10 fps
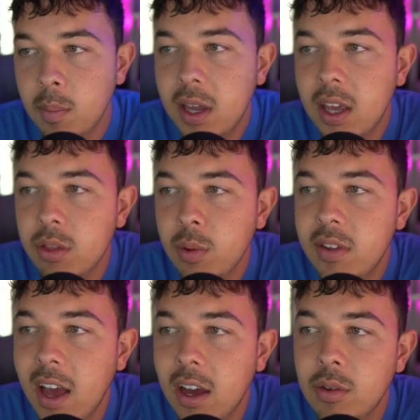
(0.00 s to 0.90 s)
making
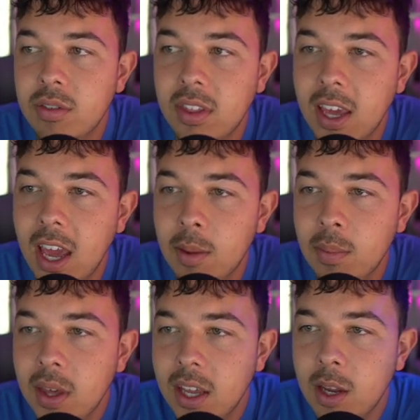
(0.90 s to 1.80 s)
3 tackles in the
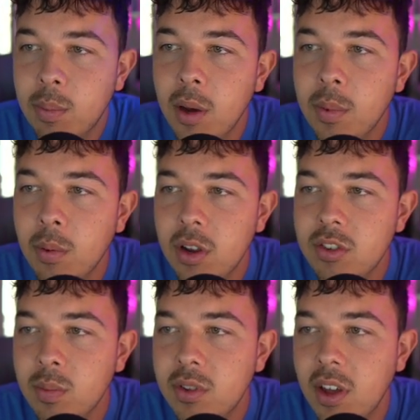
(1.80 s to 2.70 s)
game. He probably
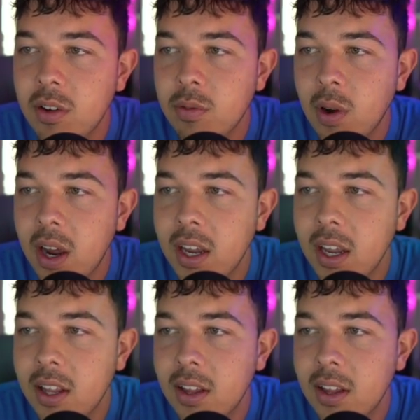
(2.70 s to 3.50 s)
rushed himself right